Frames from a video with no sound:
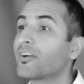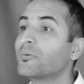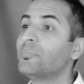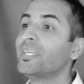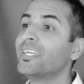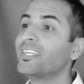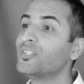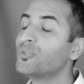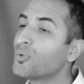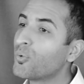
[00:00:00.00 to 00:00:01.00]
could be
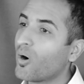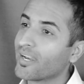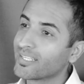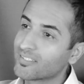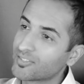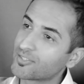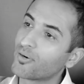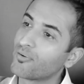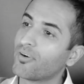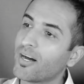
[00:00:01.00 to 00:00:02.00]
you wanting to
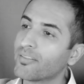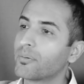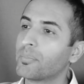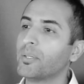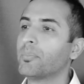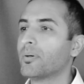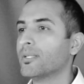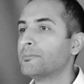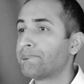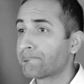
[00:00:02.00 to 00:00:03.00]
serve other
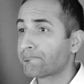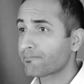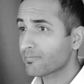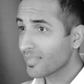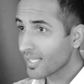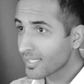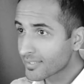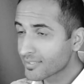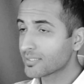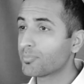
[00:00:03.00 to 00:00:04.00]
people.
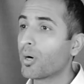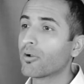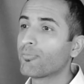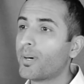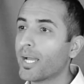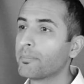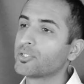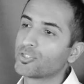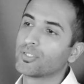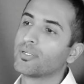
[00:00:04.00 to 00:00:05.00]
This is part of my
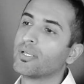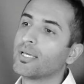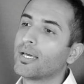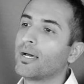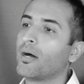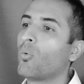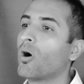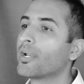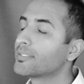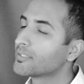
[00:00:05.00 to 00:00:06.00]
mission,
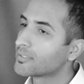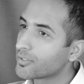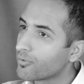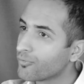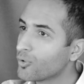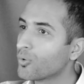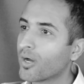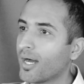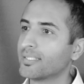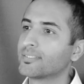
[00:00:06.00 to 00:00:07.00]
wanting to serve you
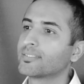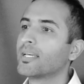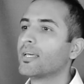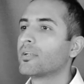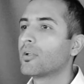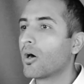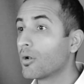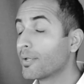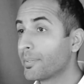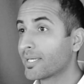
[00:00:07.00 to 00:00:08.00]
guys. Not
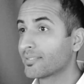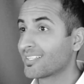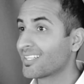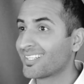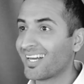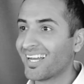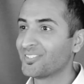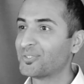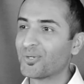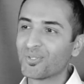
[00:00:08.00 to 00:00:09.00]
only because I
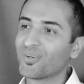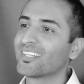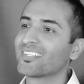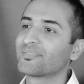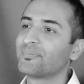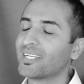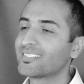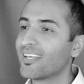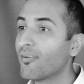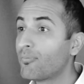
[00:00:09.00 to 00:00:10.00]
enjoy doing this
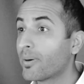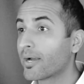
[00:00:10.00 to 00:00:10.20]
myself, but